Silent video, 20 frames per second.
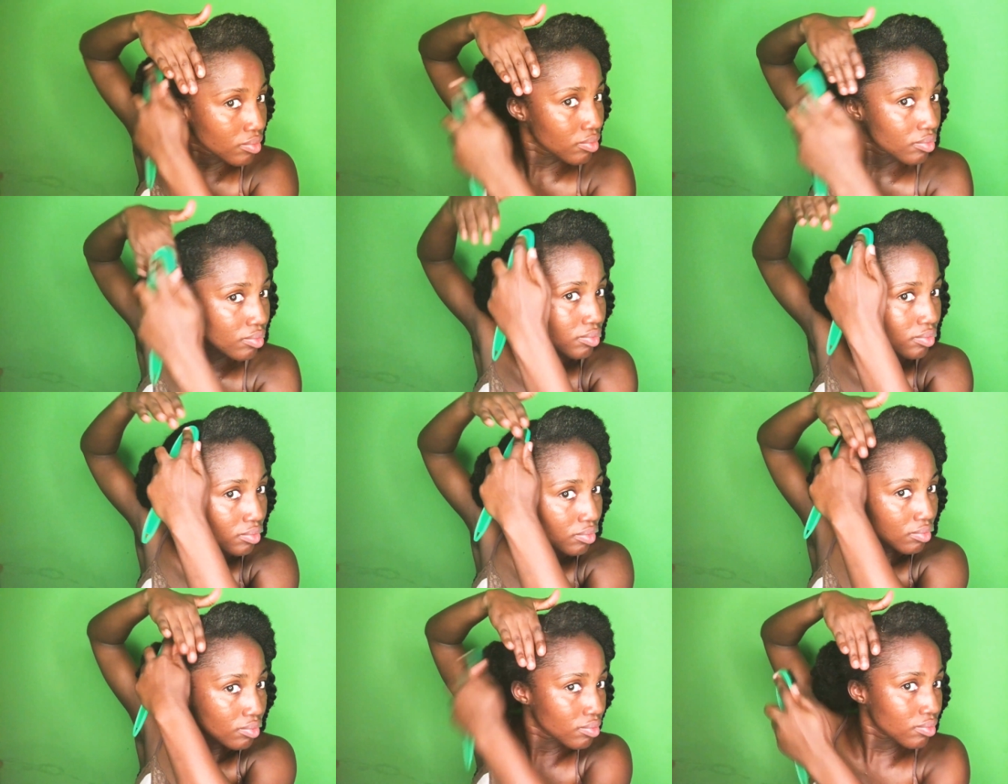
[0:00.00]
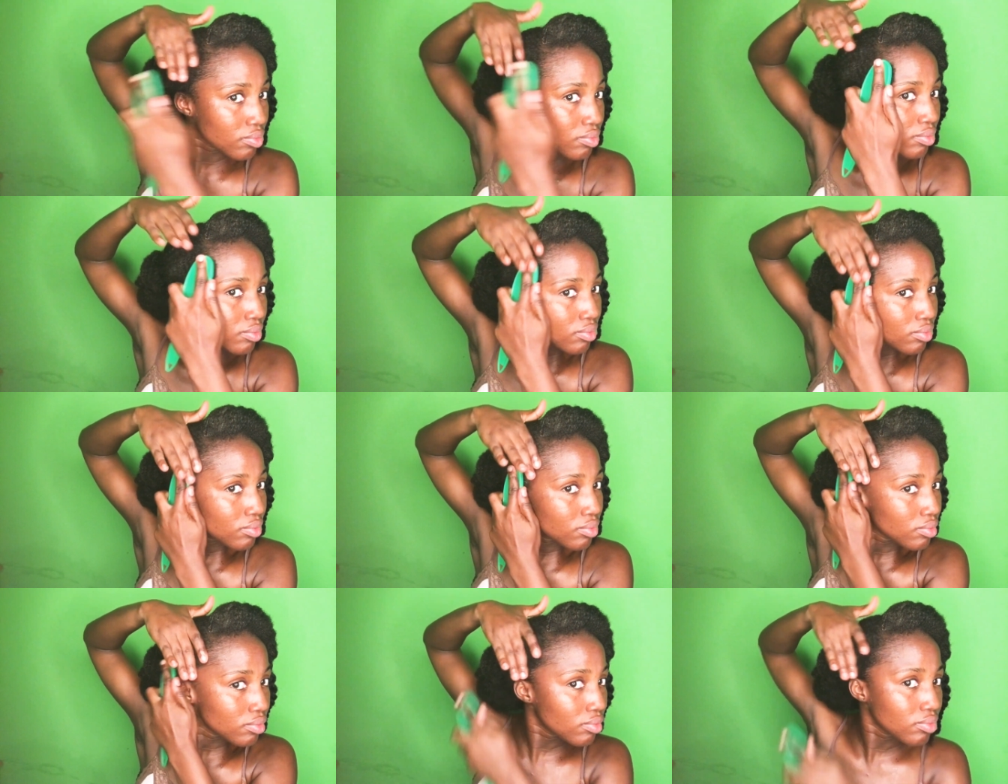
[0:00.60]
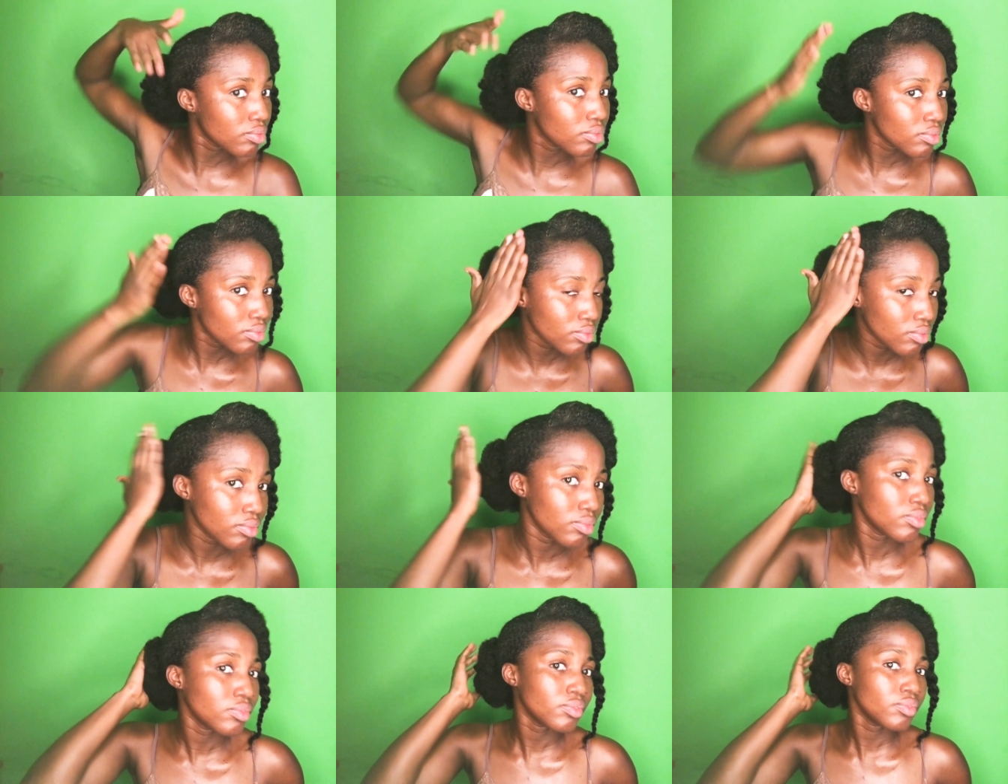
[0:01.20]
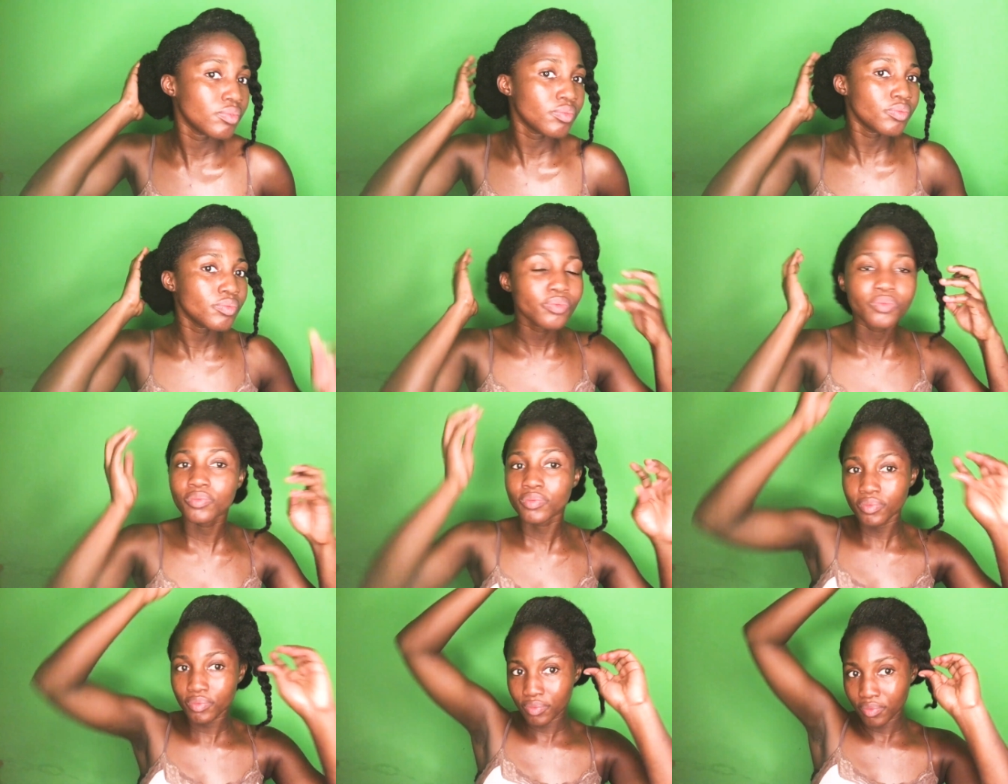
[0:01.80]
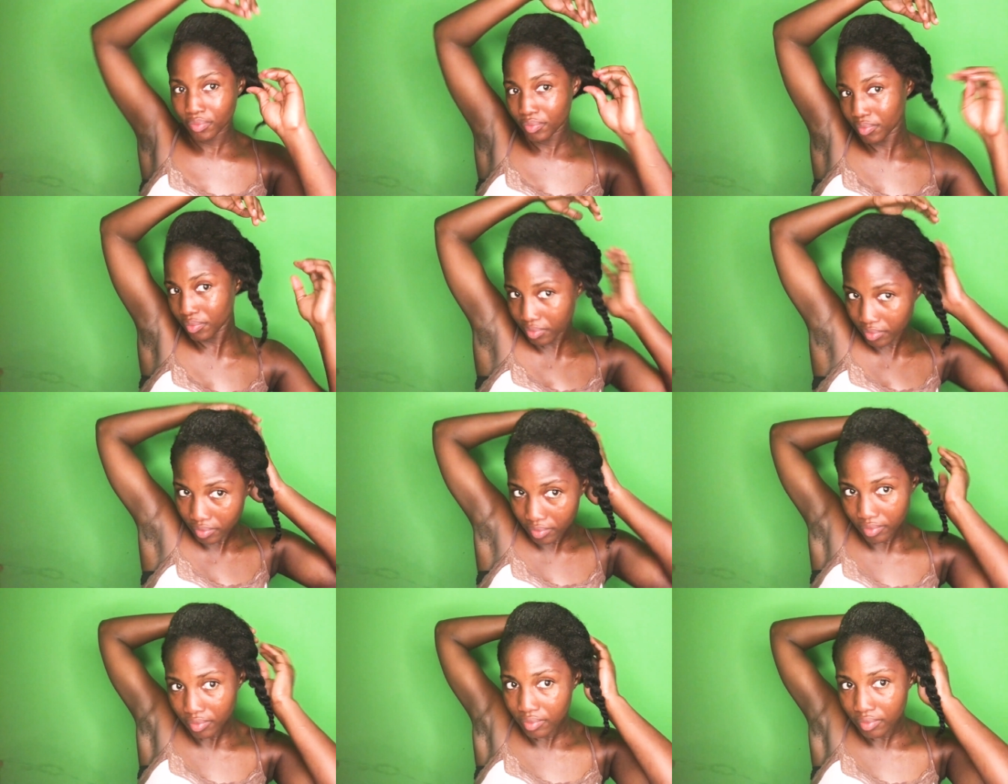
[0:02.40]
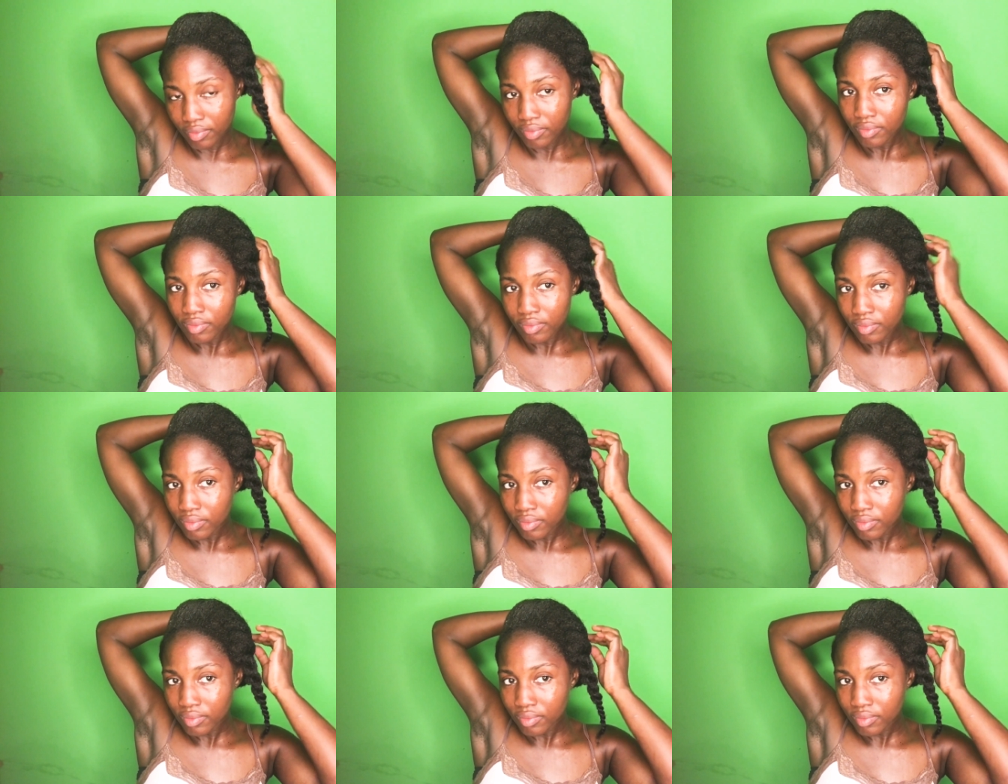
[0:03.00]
yeah, this is a bridal kind of like hairstyle,